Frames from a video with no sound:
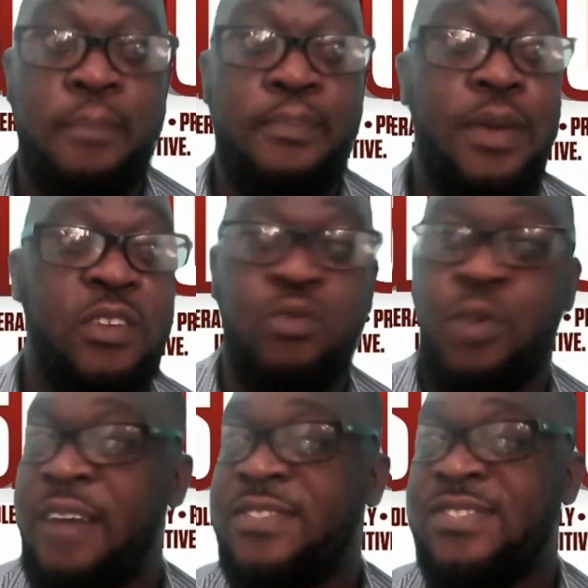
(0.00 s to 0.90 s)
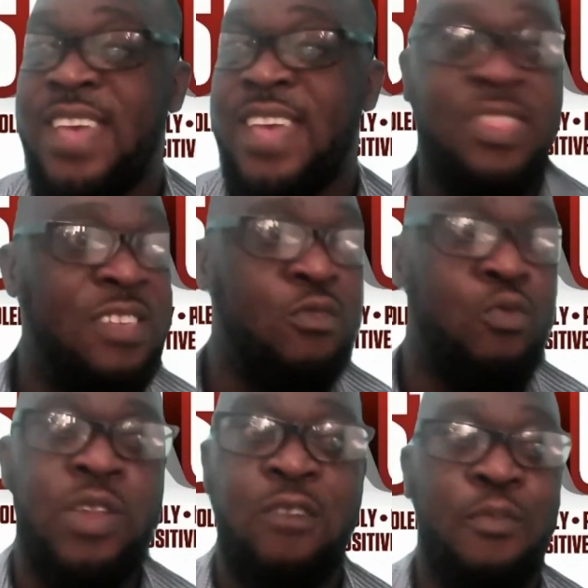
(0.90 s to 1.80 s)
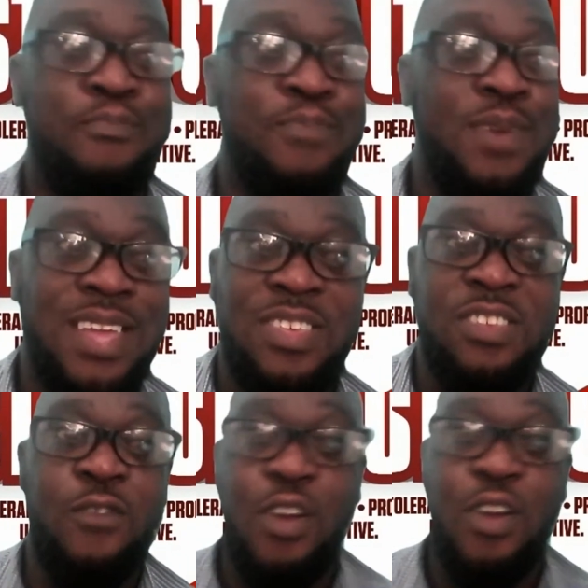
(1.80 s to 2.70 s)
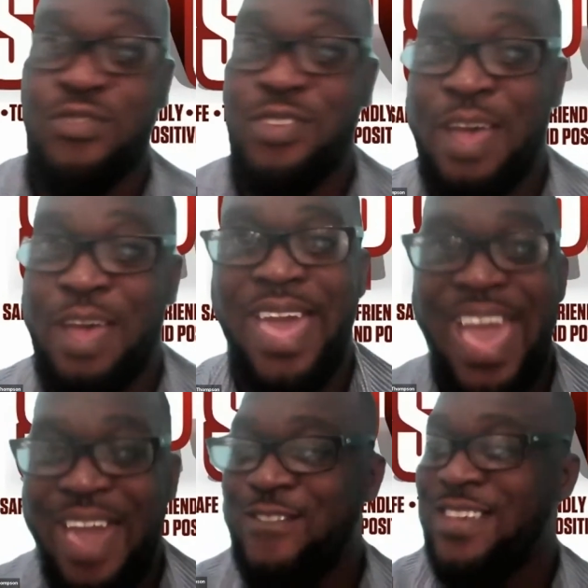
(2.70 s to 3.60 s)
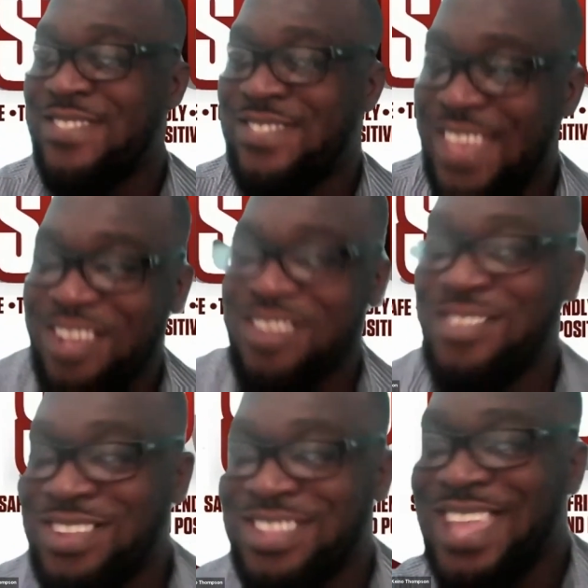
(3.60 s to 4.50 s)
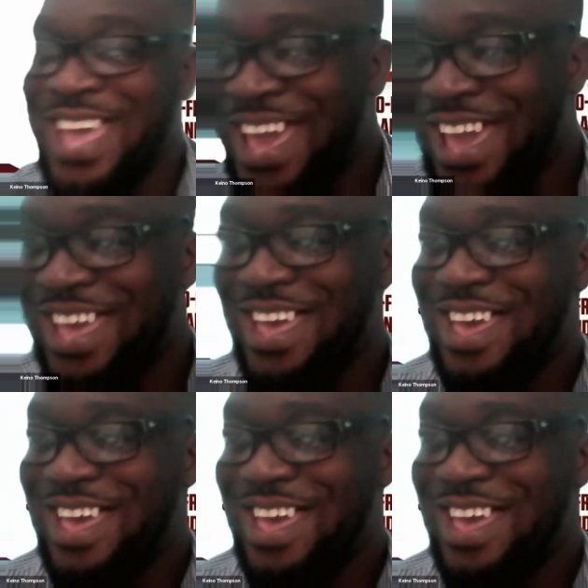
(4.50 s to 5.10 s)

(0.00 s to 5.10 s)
their parents would have said this, would have repeated this verse to them every single day.